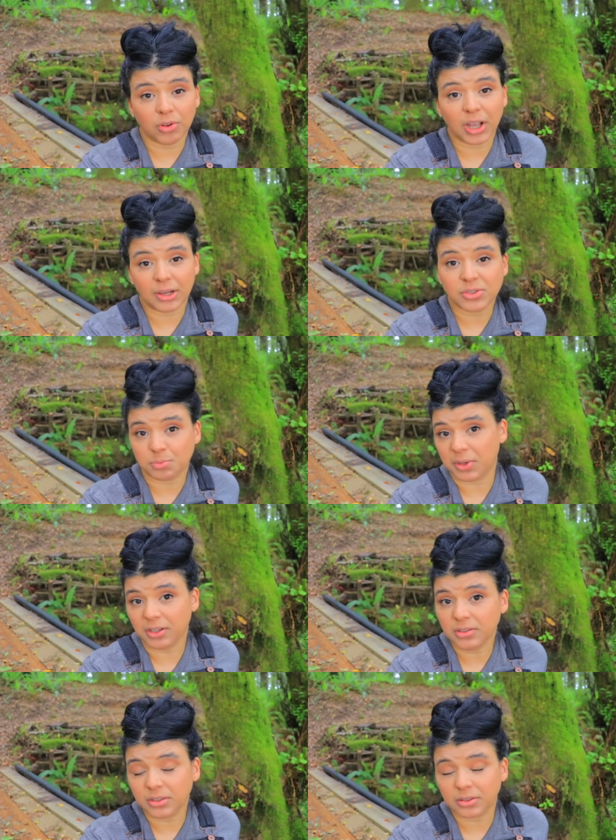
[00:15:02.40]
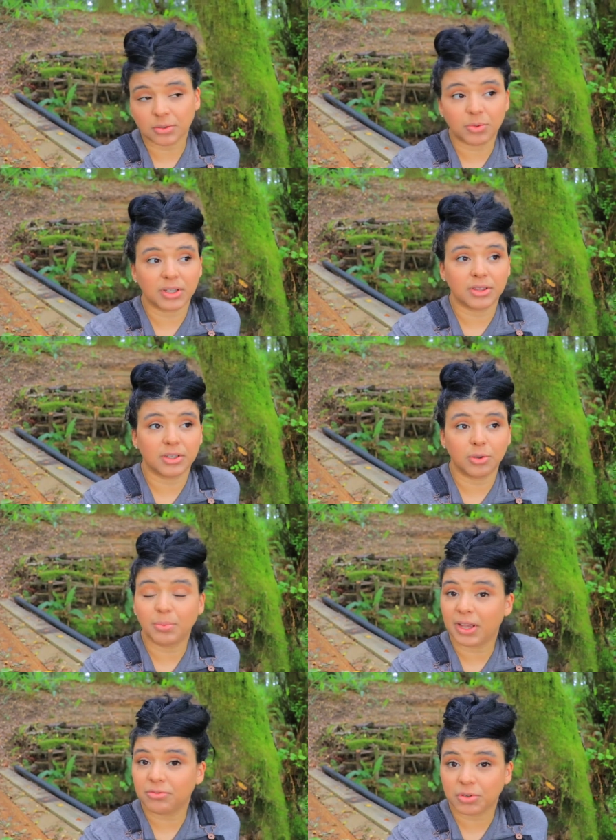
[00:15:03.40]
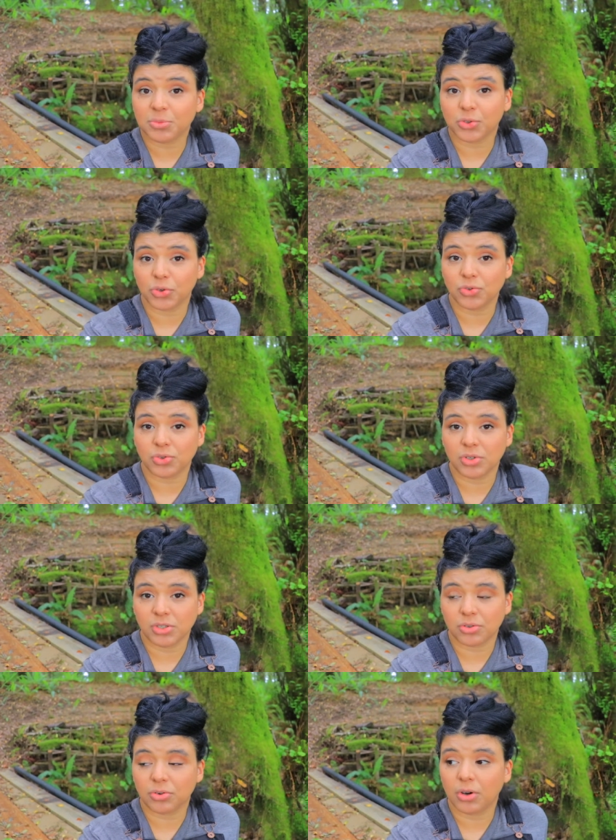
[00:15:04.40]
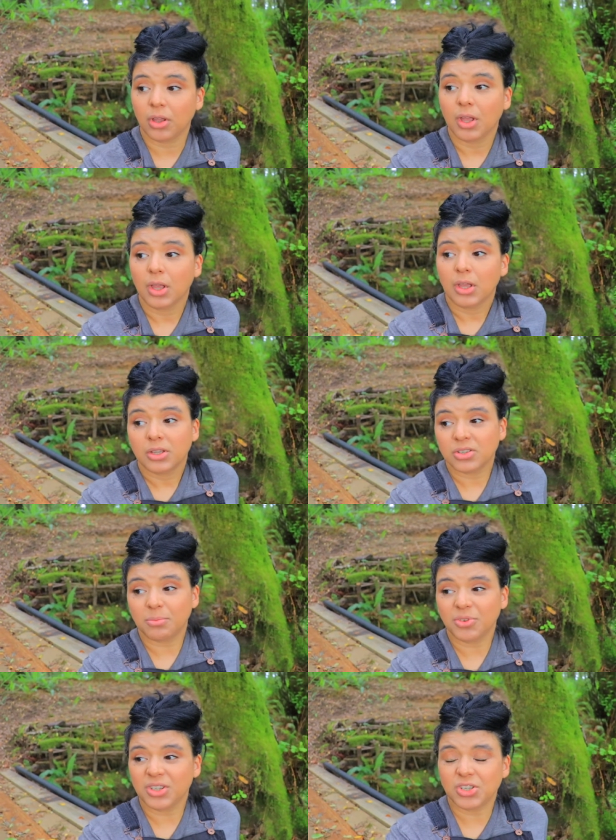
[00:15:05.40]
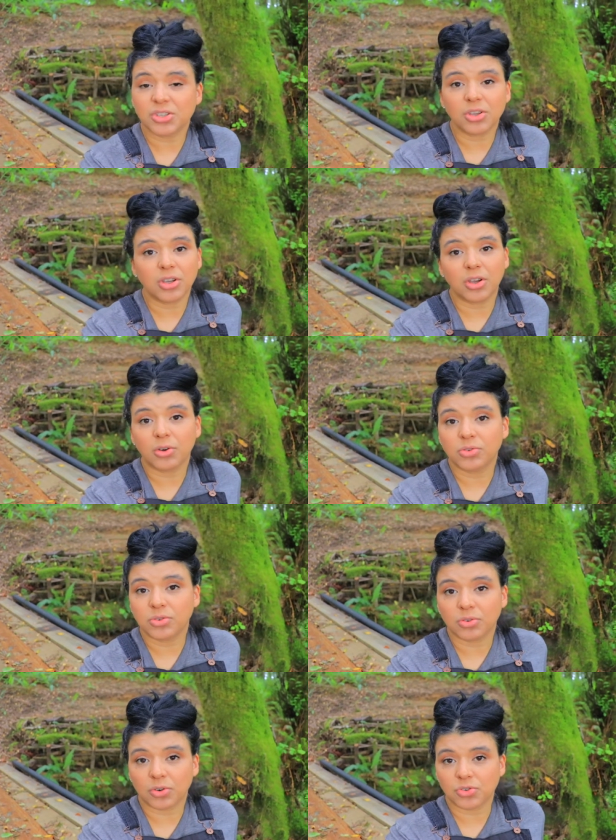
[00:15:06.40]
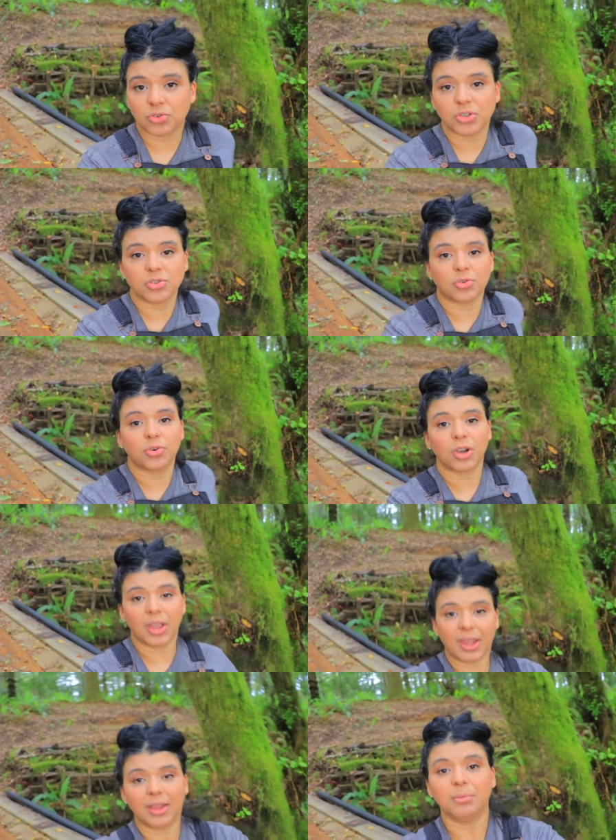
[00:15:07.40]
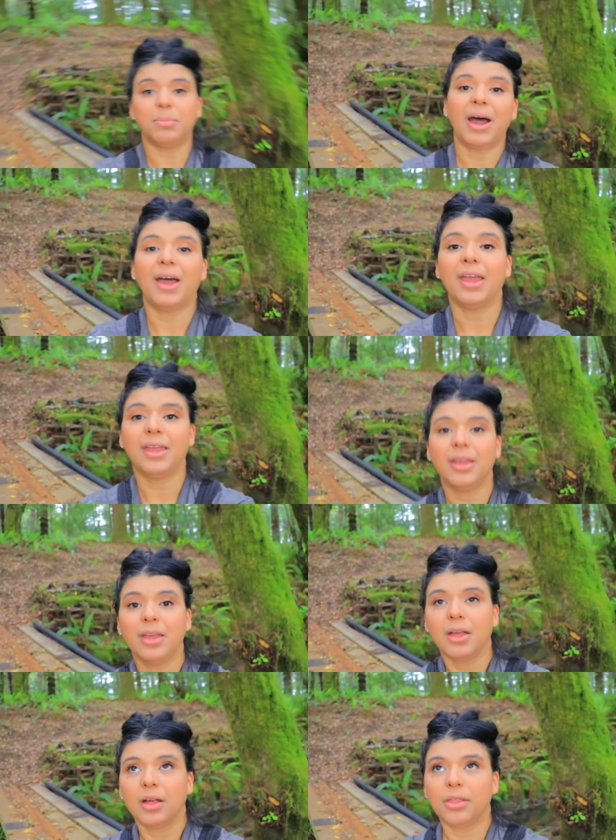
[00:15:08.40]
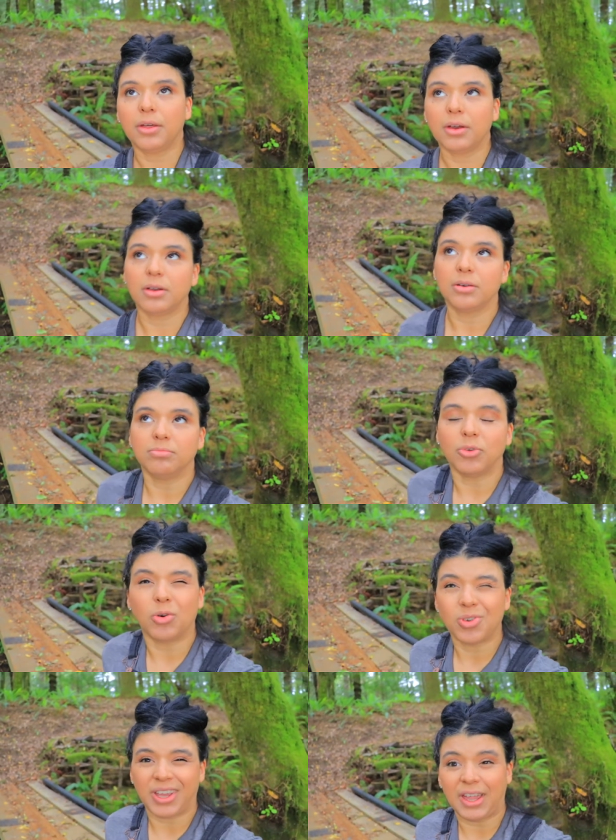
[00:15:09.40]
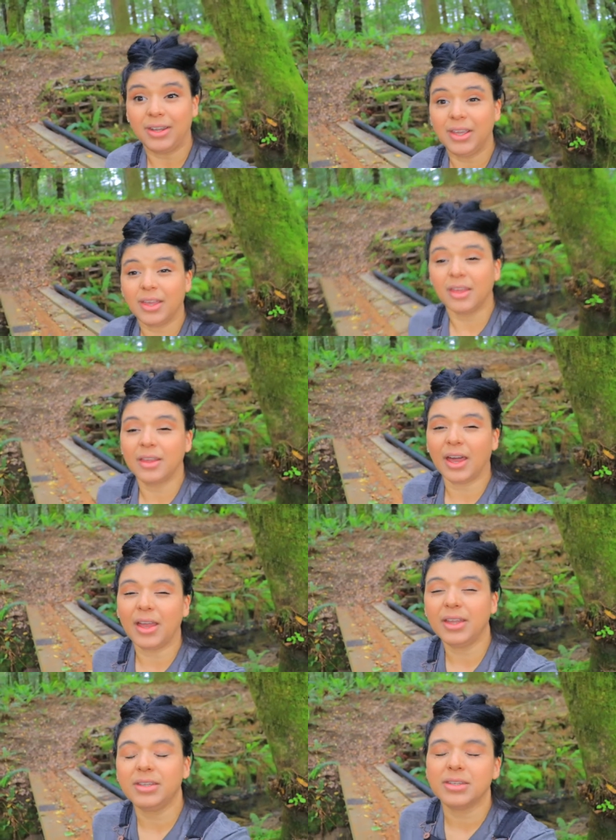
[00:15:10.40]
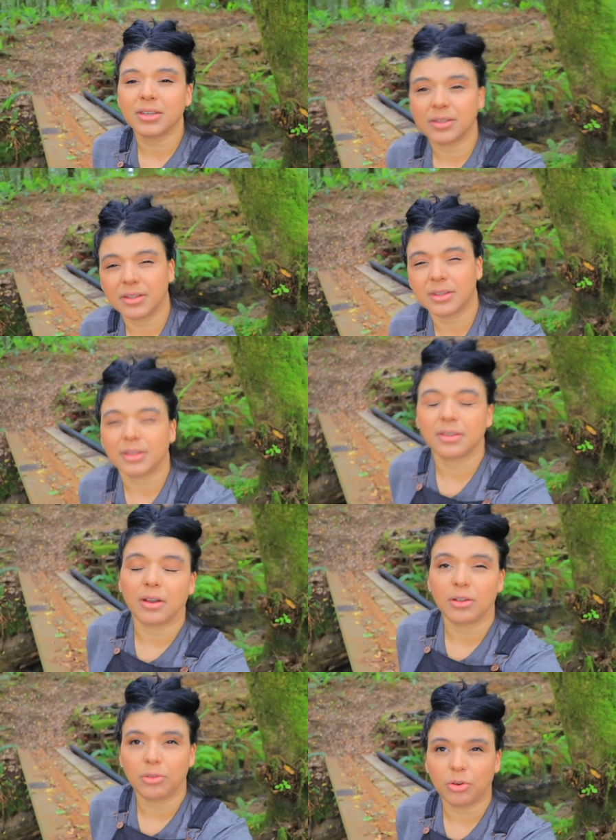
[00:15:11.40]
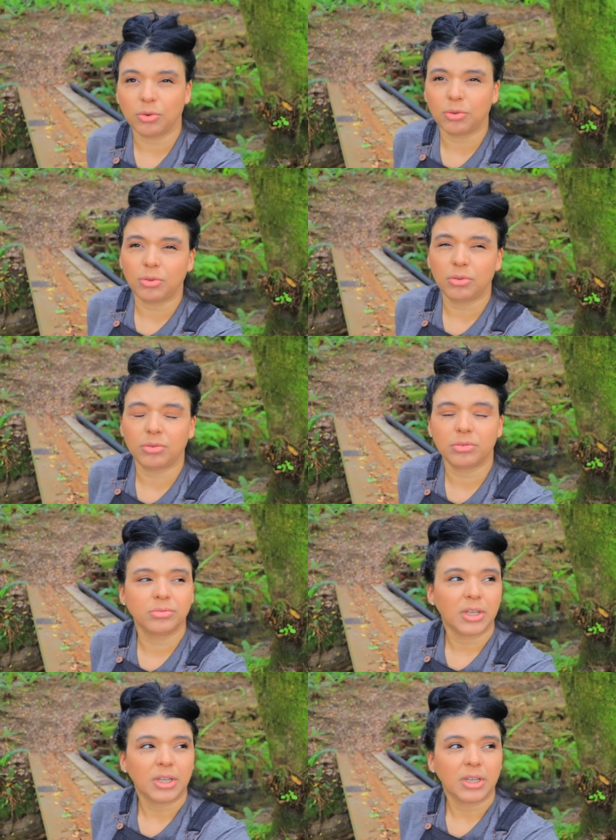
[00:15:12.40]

cow's milk, the one that you buy from the grocery store. So I'm gonna just gonna go to the grocery store and buy the organic kind that our local